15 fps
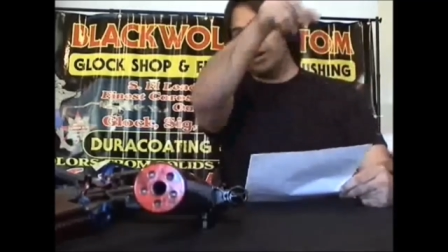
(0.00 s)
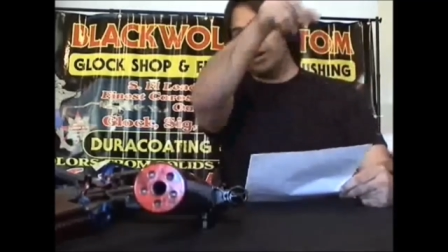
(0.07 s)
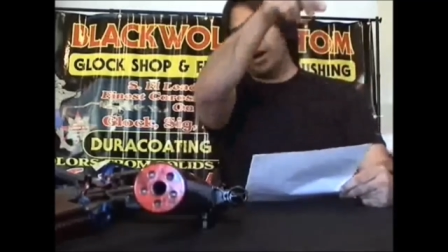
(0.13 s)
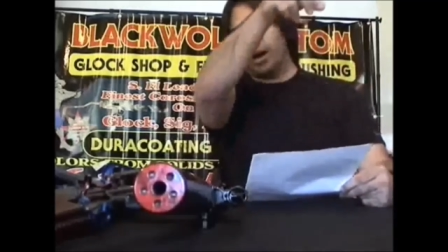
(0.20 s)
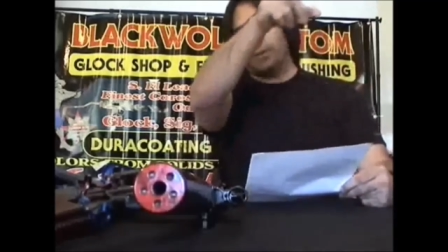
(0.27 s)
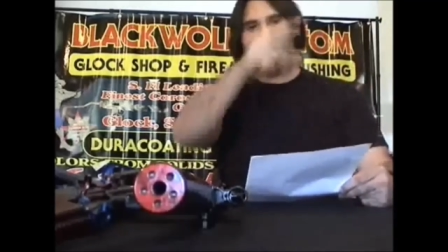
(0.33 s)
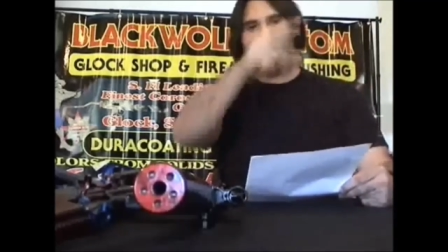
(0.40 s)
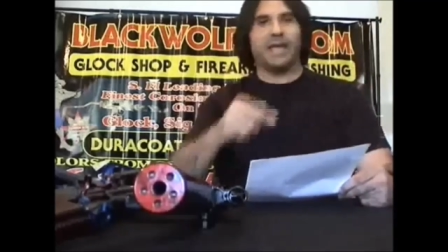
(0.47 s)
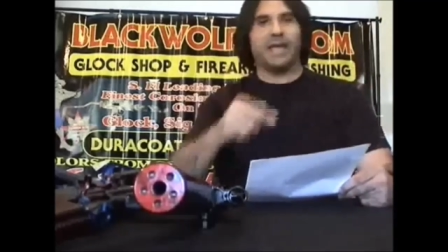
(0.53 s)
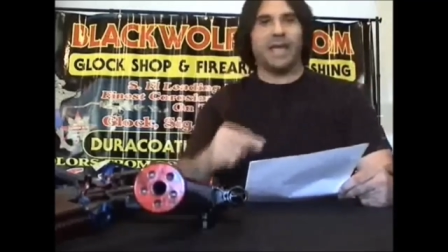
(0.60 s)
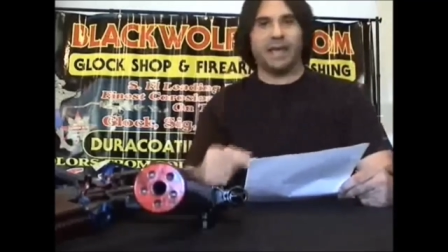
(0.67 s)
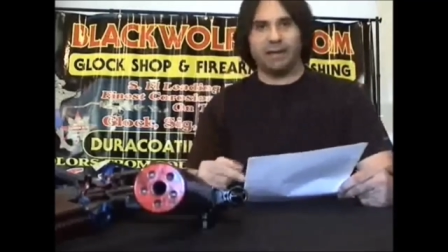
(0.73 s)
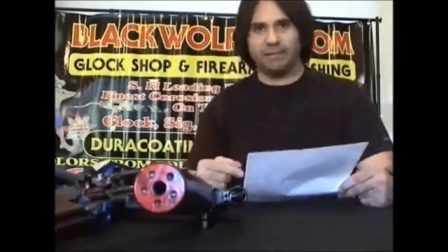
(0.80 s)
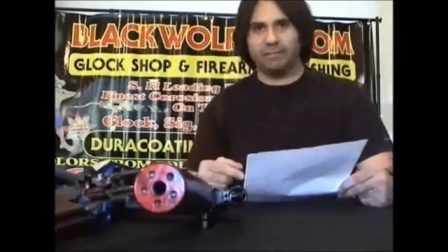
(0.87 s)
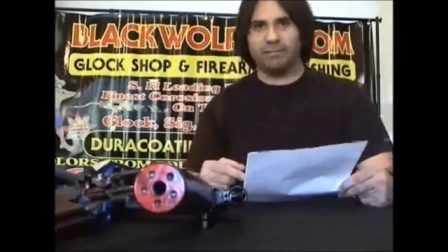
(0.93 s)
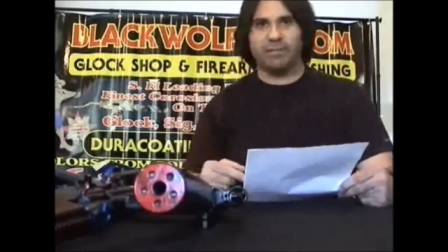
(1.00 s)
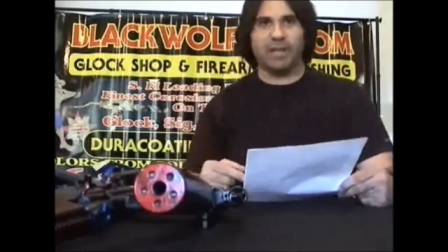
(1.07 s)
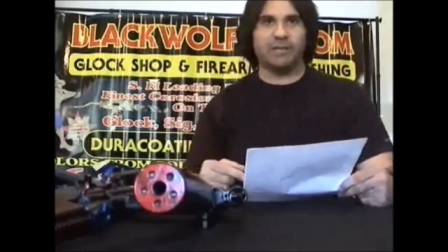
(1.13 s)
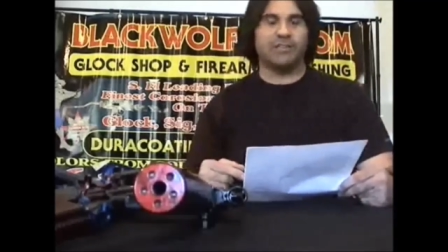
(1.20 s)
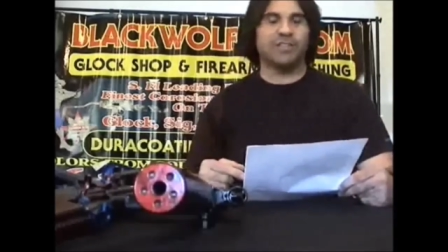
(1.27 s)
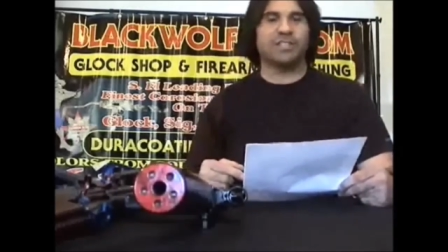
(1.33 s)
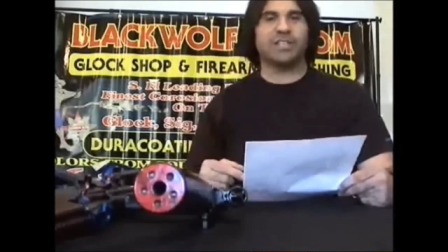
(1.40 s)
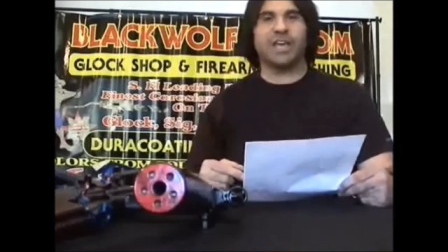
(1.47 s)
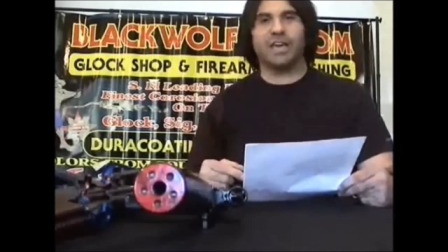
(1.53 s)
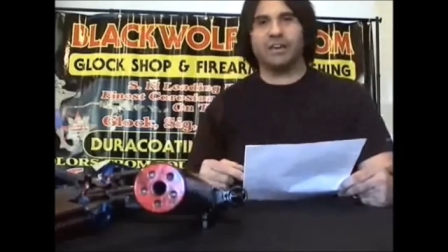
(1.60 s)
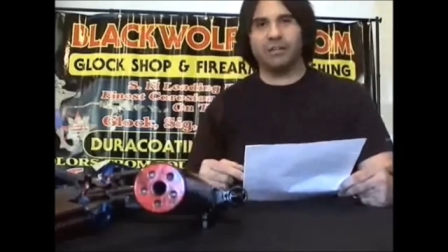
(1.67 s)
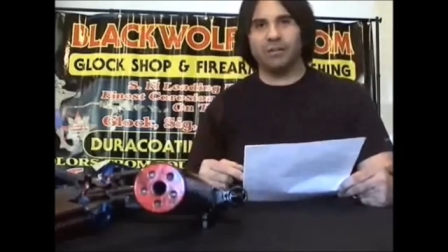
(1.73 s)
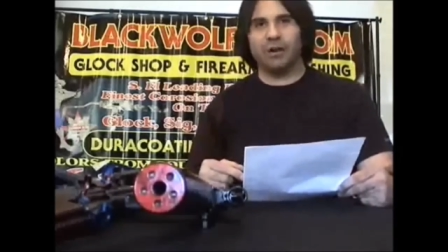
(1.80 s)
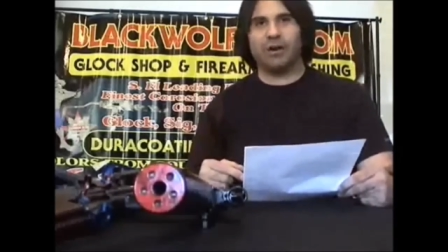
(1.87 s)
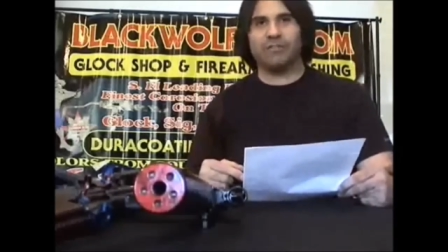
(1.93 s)
even on my gate. Enter this
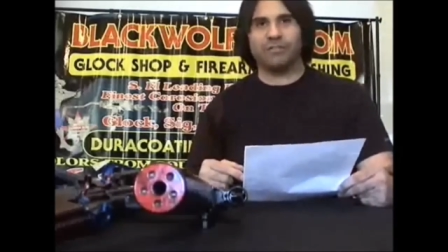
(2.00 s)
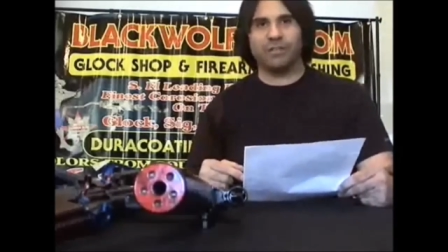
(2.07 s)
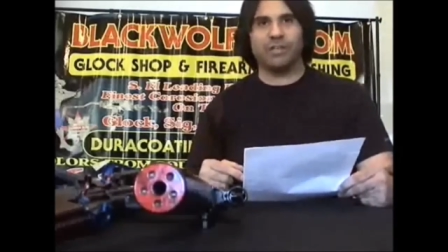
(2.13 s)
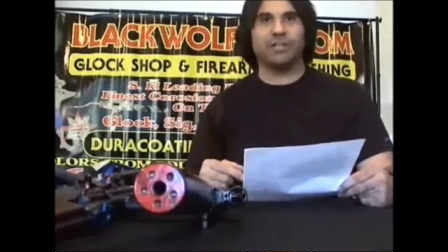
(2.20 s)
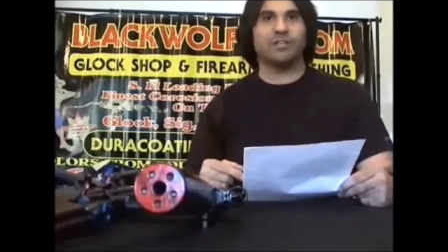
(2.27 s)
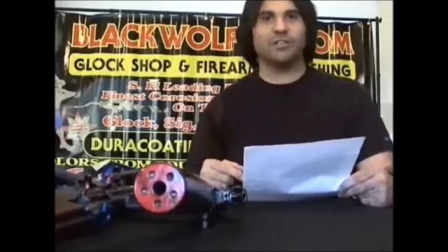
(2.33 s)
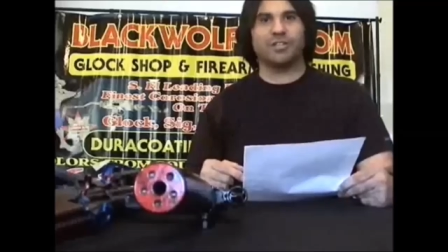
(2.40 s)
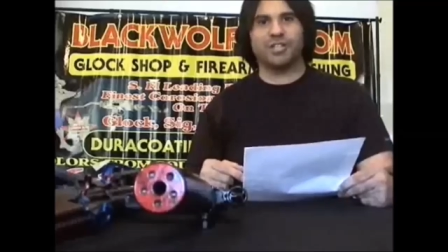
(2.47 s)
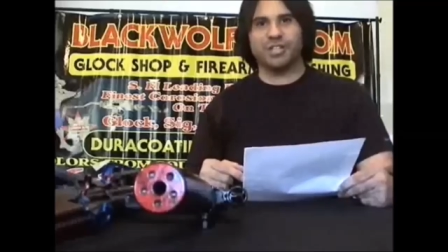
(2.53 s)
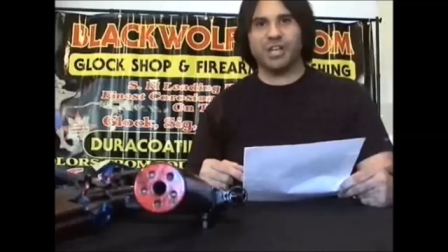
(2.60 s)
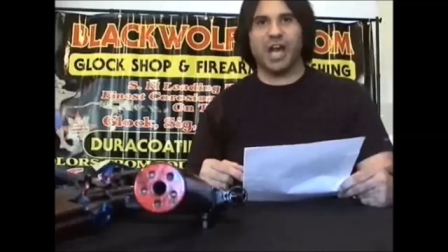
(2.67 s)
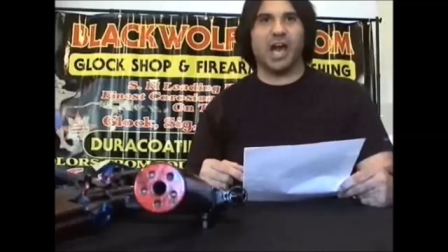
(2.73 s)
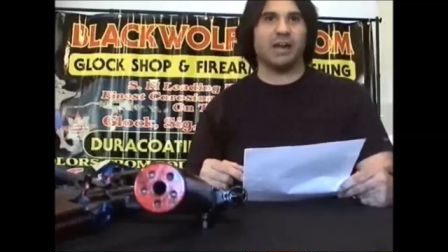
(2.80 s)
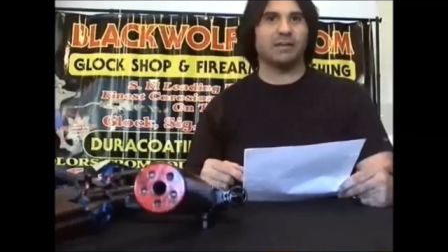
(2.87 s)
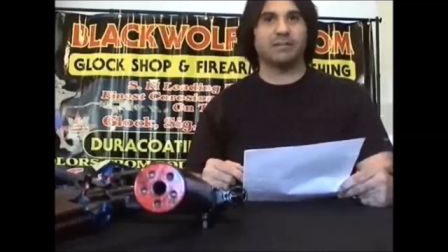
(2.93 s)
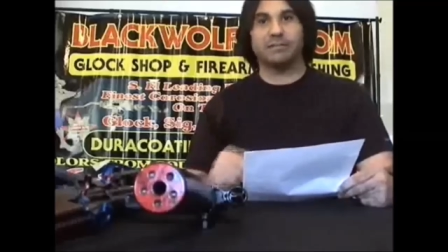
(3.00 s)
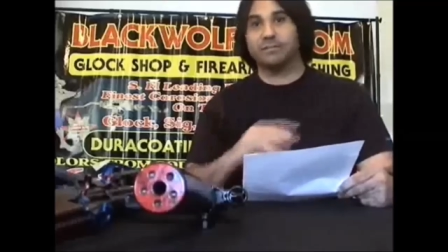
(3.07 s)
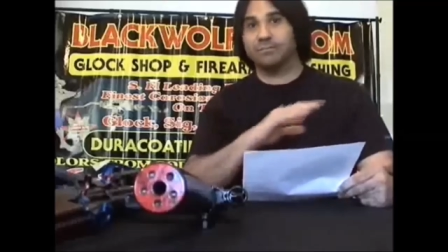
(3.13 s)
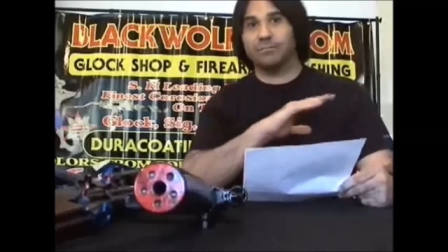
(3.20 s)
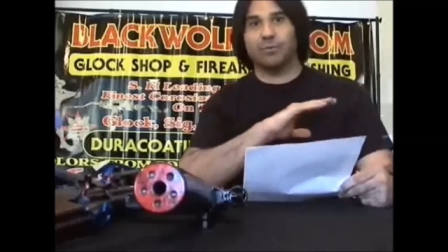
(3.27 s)
gate unlawfully, you're shot.